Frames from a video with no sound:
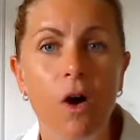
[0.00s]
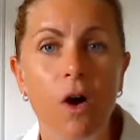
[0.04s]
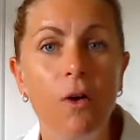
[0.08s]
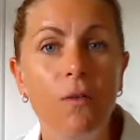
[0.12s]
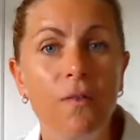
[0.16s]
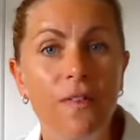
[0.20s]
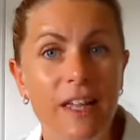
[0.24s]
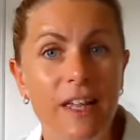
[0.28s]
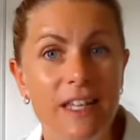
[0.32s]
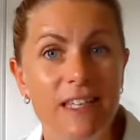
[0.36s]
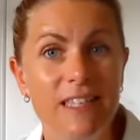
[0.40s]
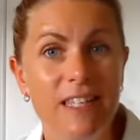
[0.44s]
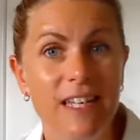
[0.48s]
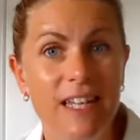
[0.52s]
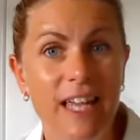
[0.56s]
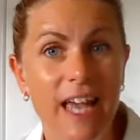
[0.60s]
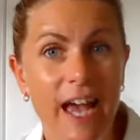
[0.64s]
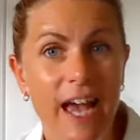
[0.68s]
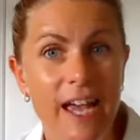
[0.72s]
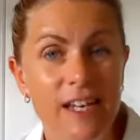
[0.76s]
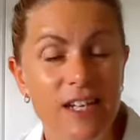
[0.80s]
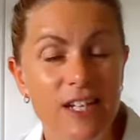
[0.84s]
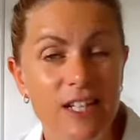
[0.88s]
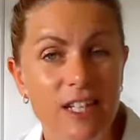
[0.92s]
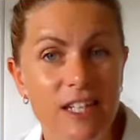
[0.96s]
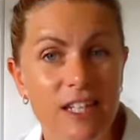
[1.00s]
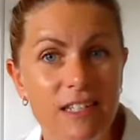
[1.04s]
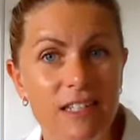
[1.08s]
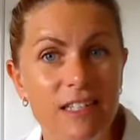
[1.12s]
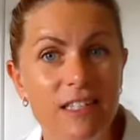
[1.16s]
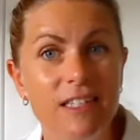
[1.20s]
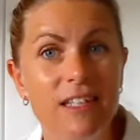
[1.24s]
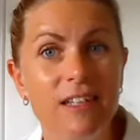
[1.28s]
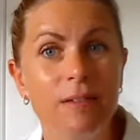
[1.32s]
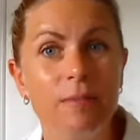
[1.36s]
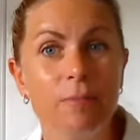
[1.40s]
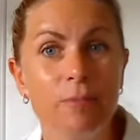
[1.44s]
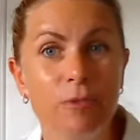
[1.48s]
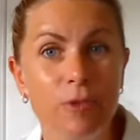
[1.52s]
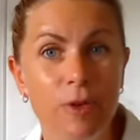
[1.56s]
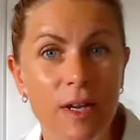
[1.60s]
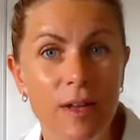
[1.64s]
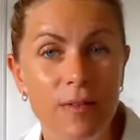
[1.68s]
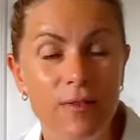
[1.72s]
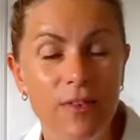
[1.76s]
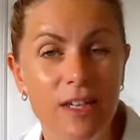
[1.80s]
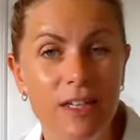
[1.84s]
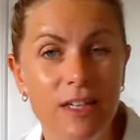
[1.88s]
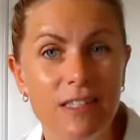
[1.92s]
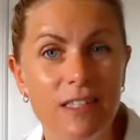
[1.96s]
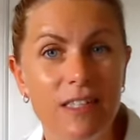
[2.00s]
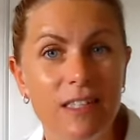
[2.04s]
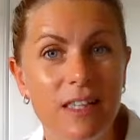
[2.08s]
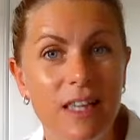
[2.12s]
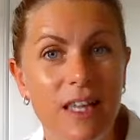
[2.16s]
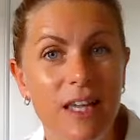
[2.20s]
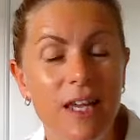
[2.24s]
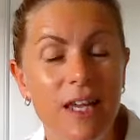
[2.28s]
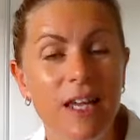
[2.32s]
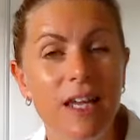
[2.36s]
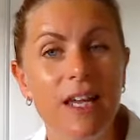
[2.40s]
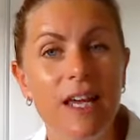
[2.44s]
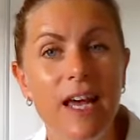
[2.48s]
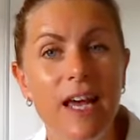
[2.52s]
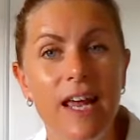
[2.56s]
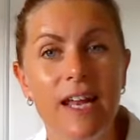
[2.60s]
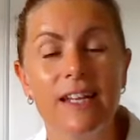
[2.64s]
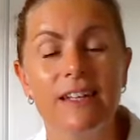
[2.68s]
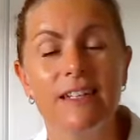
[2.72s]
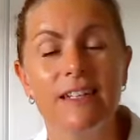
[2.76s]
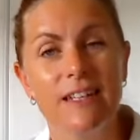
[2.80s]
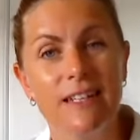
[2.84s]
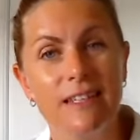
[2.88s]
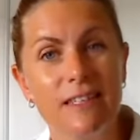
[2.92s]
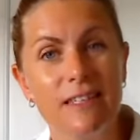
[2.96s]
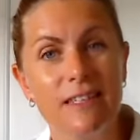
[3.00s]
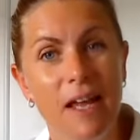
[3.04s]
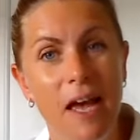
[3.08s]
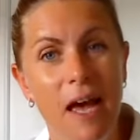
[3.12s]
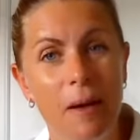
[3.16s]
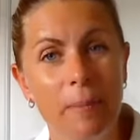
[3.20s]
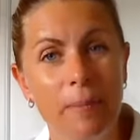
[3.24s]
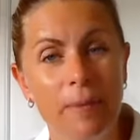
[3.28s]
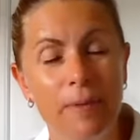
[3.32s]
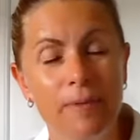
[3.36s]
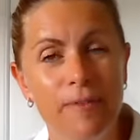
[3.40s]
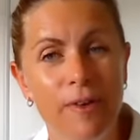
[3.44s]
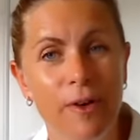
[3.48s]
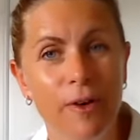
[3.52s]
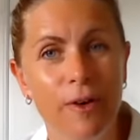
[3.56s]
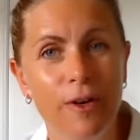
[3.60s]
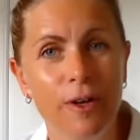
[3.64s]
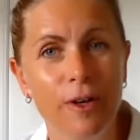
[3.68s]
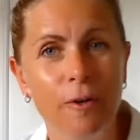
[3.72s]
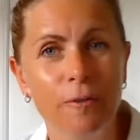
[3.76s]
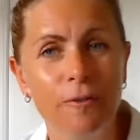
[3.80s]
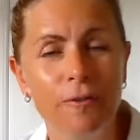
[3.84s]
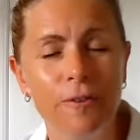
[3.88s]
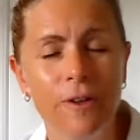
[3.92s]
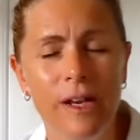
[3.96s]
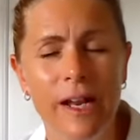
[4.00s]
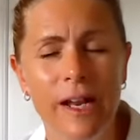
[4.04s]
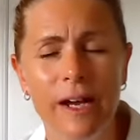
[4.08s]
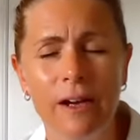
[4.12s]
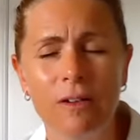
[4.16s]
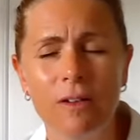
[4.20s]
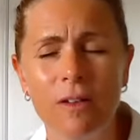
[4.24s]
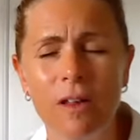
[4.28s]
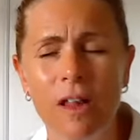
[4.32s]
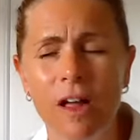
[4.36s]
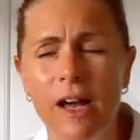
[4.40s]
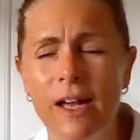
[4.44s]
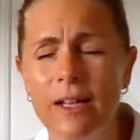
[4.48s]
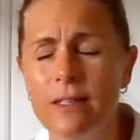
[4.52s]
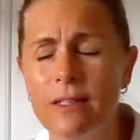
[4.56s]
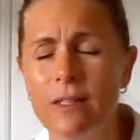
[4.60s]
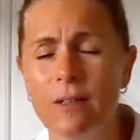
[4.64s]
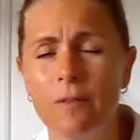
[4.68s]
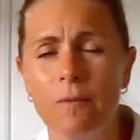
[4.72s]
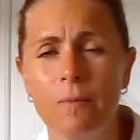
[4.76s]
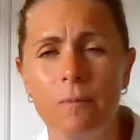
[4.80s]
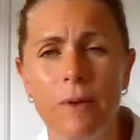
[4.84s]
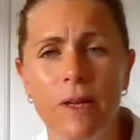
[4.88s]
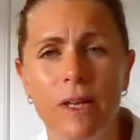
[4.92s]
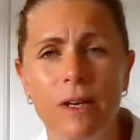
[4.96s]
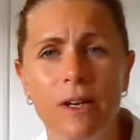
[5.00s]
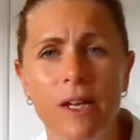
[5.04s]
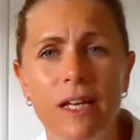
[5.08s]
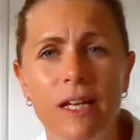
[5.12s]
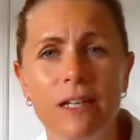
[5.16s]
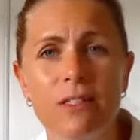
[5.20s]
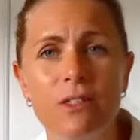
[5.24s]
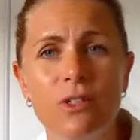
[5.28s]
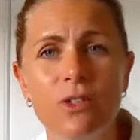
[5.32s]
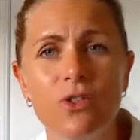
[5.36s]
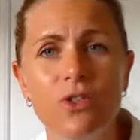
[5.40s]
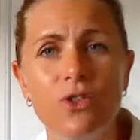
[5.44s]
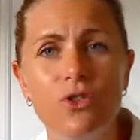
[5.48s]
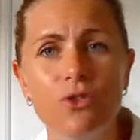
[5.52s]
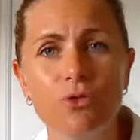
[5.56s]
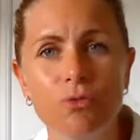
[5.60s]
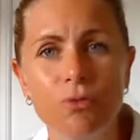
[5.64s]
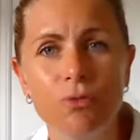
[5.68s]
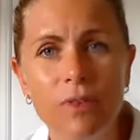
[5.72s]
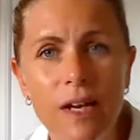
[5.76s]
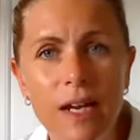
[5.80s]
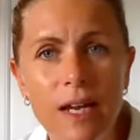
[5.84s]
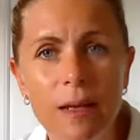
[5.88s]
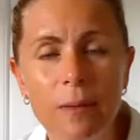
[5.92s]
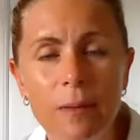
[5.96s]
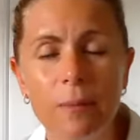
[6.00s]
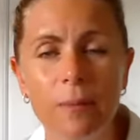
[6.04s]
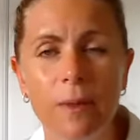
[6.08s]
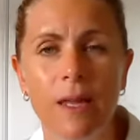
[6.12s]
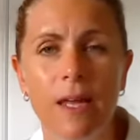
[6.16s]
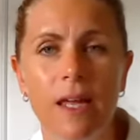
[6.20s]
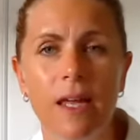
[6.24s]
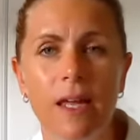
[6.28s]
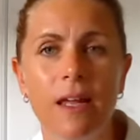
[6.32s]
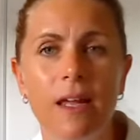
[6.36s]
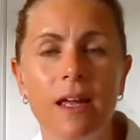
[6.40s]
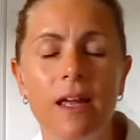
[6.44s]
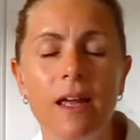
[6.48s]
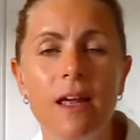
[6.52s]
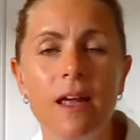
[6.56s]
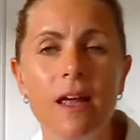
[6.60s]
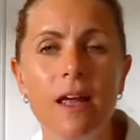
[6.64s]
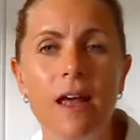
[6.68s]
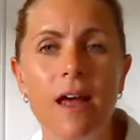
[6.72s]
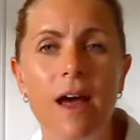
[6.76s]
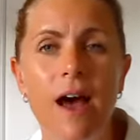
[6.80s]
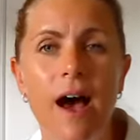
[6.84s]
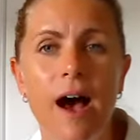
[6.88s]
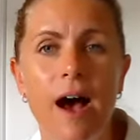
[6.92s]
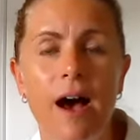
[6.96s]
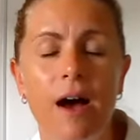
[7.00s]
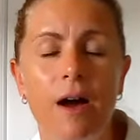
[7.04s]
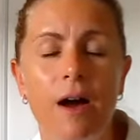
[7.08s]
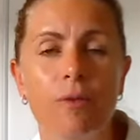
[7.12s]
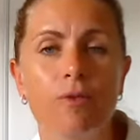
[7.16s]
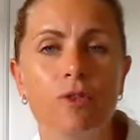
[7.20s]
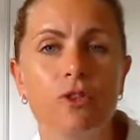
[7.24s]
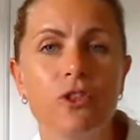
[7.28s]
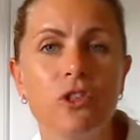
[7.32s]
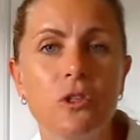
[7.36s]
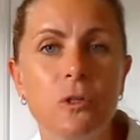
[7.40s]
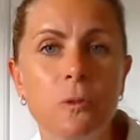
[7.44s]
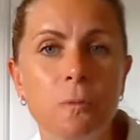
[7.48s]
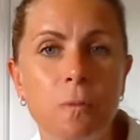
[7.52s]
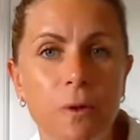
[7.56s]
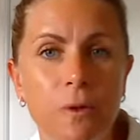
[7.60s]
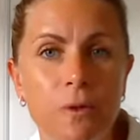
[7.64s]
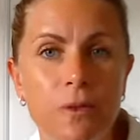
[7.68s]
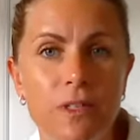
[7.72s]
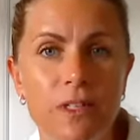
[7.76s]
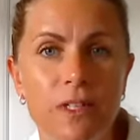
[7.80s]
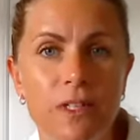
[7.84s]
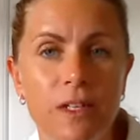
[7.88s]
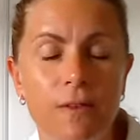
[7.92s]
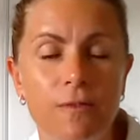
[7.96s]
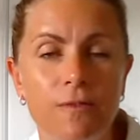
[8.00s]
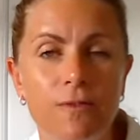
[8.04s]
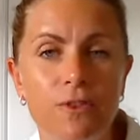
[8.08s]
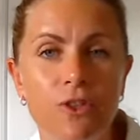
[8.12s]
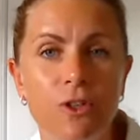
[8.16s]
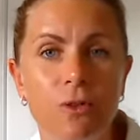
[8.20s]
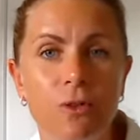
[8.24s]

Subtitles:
On these occasions, previously, and it doesn't happen very often, our clients have been extremely responsive